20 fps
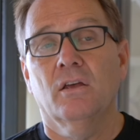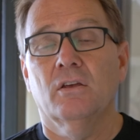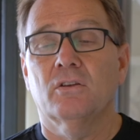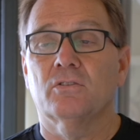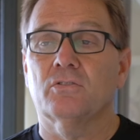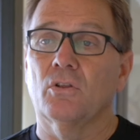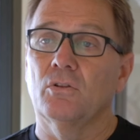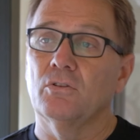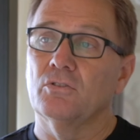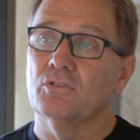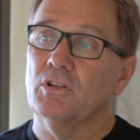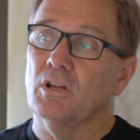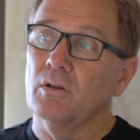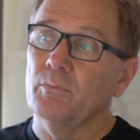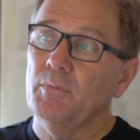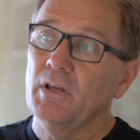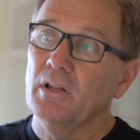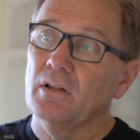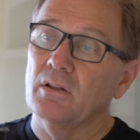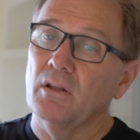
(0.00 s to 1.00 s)
So there's going to
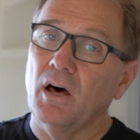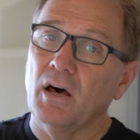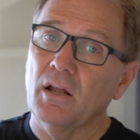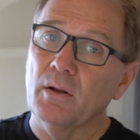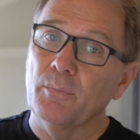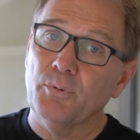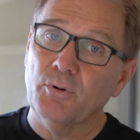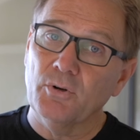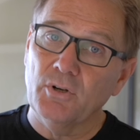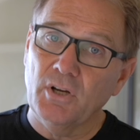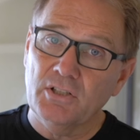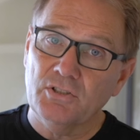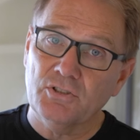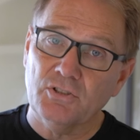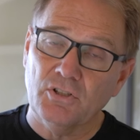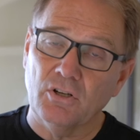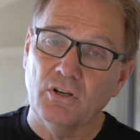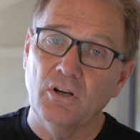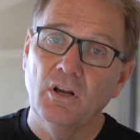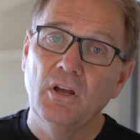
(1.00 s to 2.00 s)
be a lot of
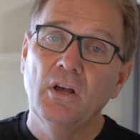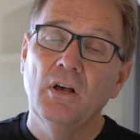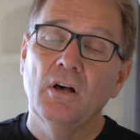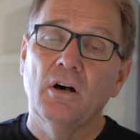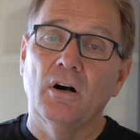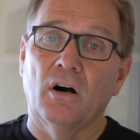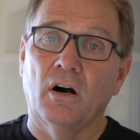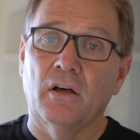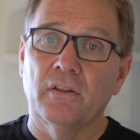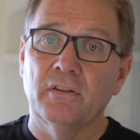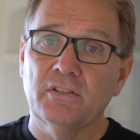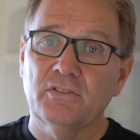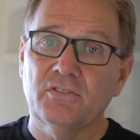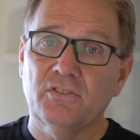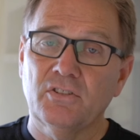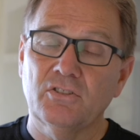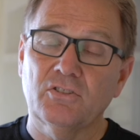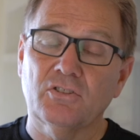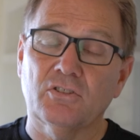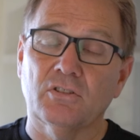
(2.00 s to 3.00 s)
pressure on the
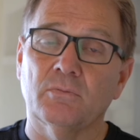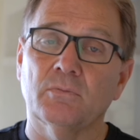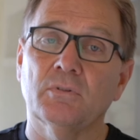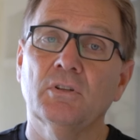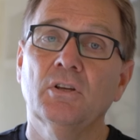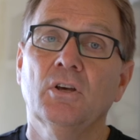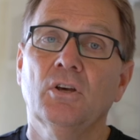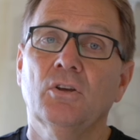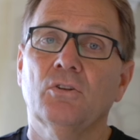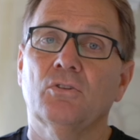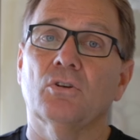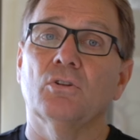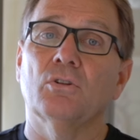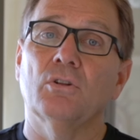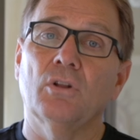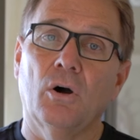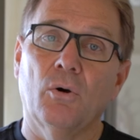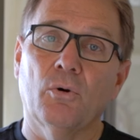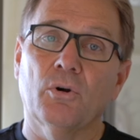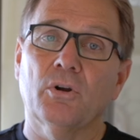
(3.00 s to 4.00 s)
system to
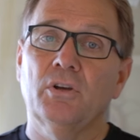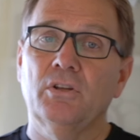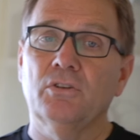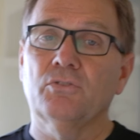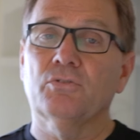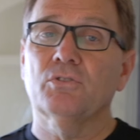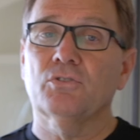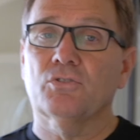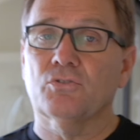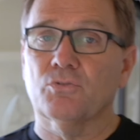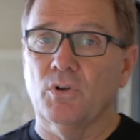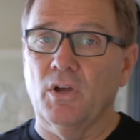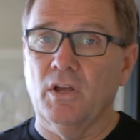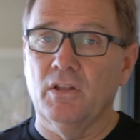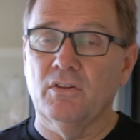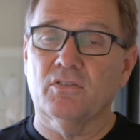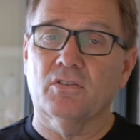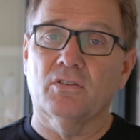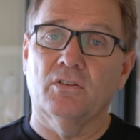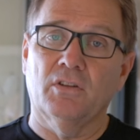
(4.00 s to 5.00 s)
lower interest
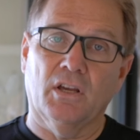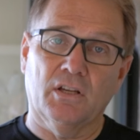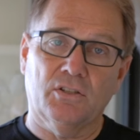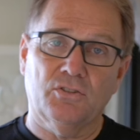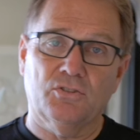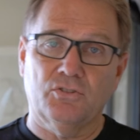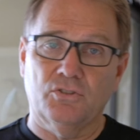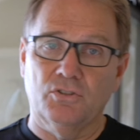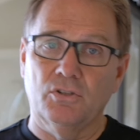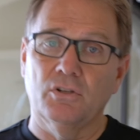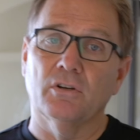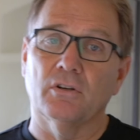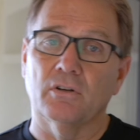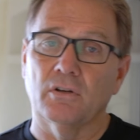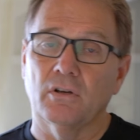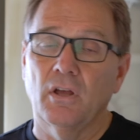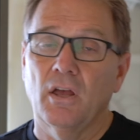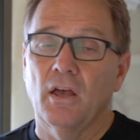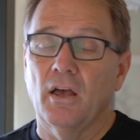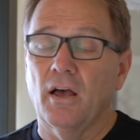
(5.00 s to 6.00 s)
rates next
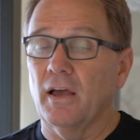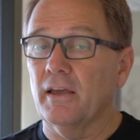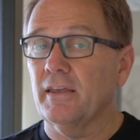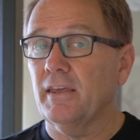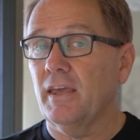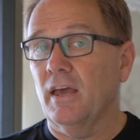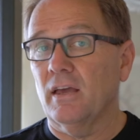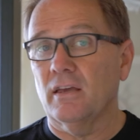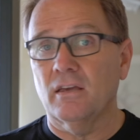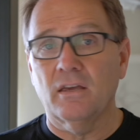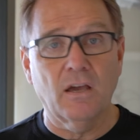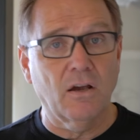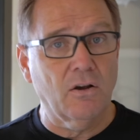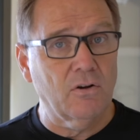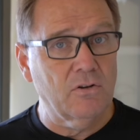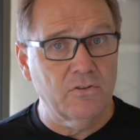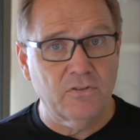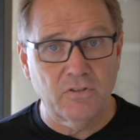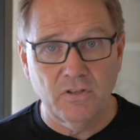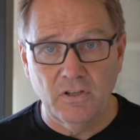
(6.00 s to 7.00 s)
year. I can't
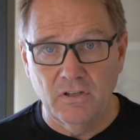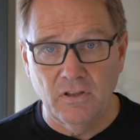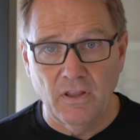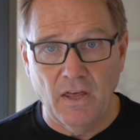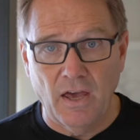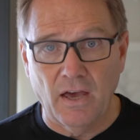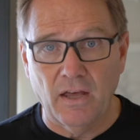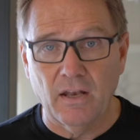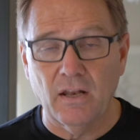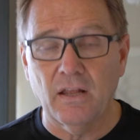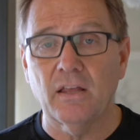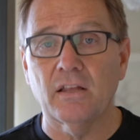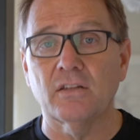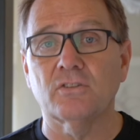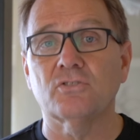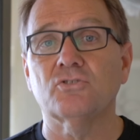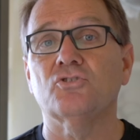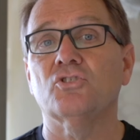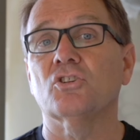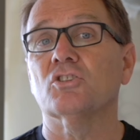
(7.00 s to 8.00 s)
guarantee that.
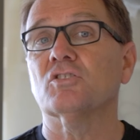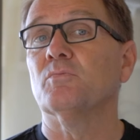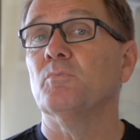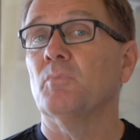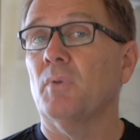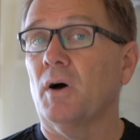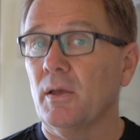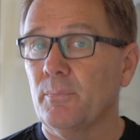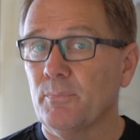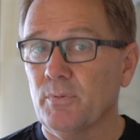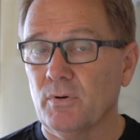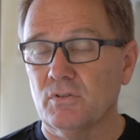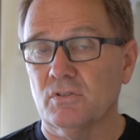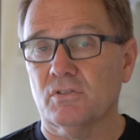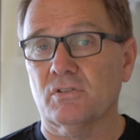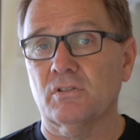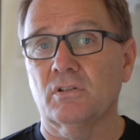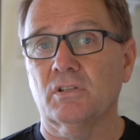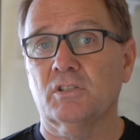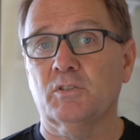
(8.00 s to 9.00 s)
It's just my
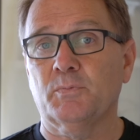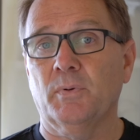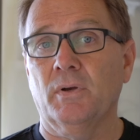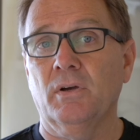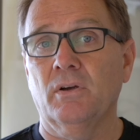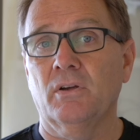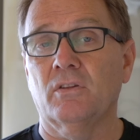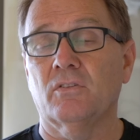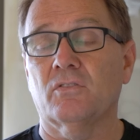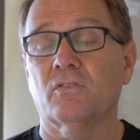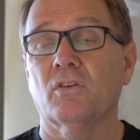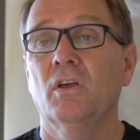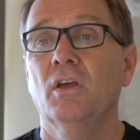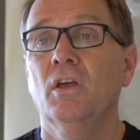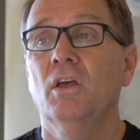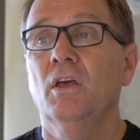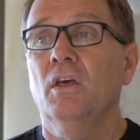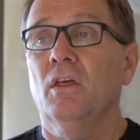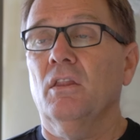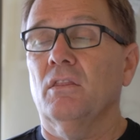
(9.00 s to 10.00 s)
personal experience
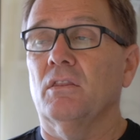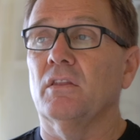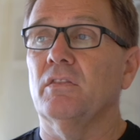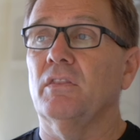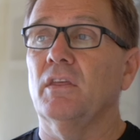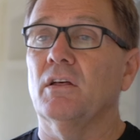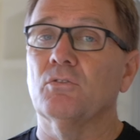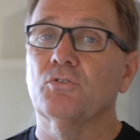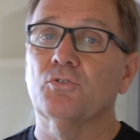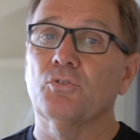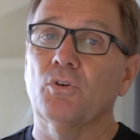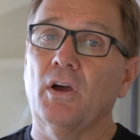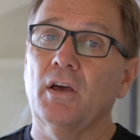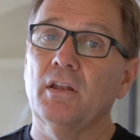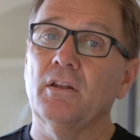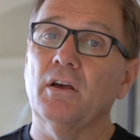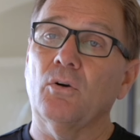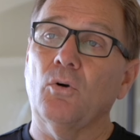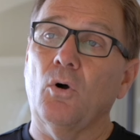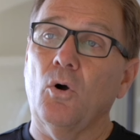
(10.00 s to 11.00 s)
that they'll try
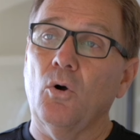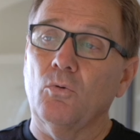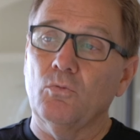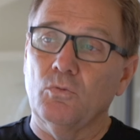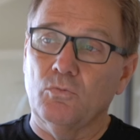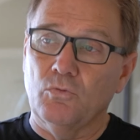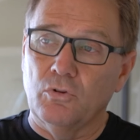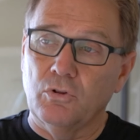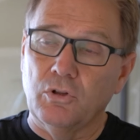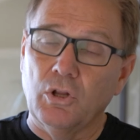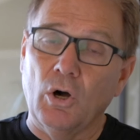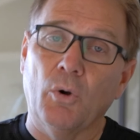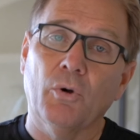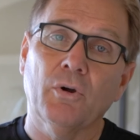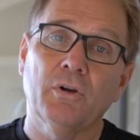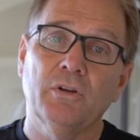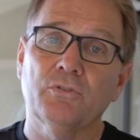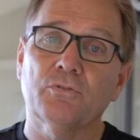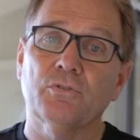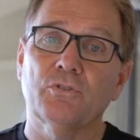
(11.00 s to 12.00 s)
to
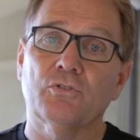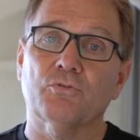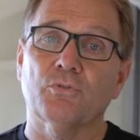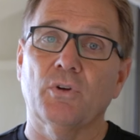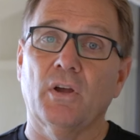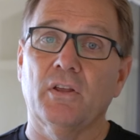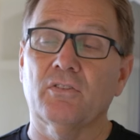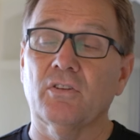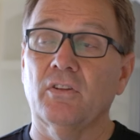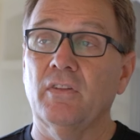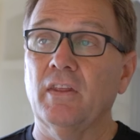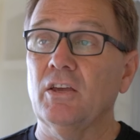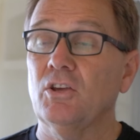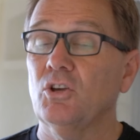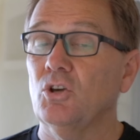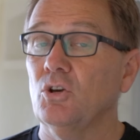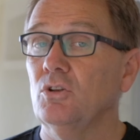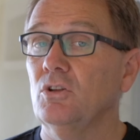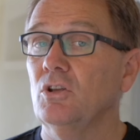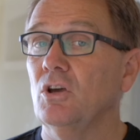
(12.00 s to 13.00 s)
lower interest rates, and they
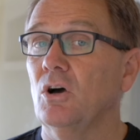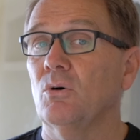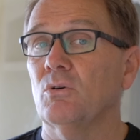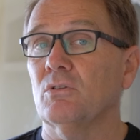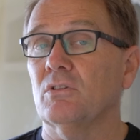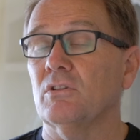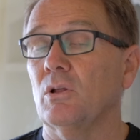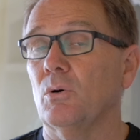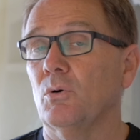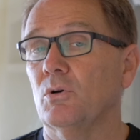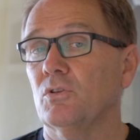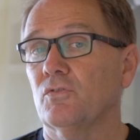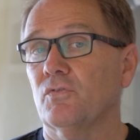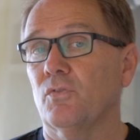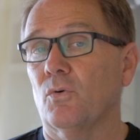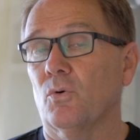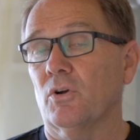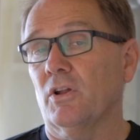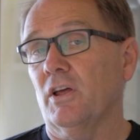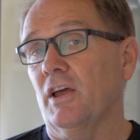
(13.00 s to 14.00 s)
could go as low as
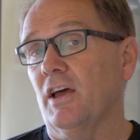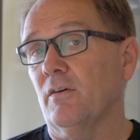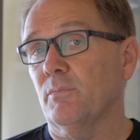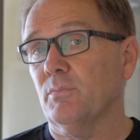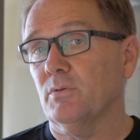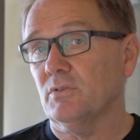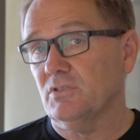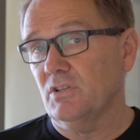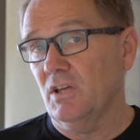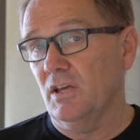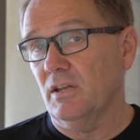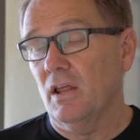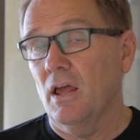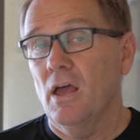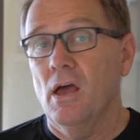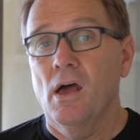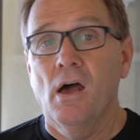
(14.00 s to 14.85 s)
four and a half percent.